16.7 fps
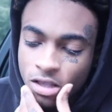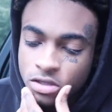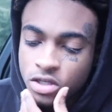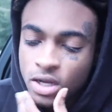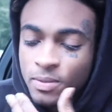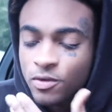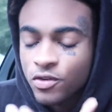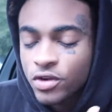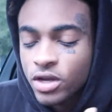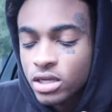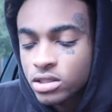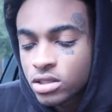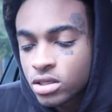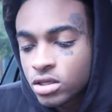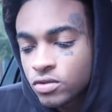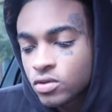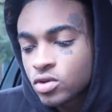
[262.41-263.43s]
So I'm gonna react
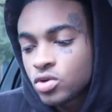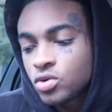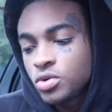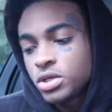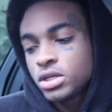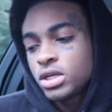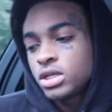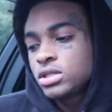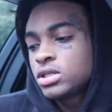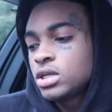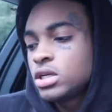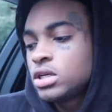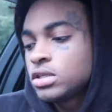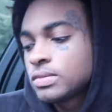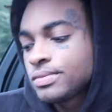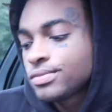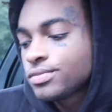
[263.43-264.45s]
to this real quick. Let's get
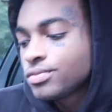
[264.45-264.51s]
it.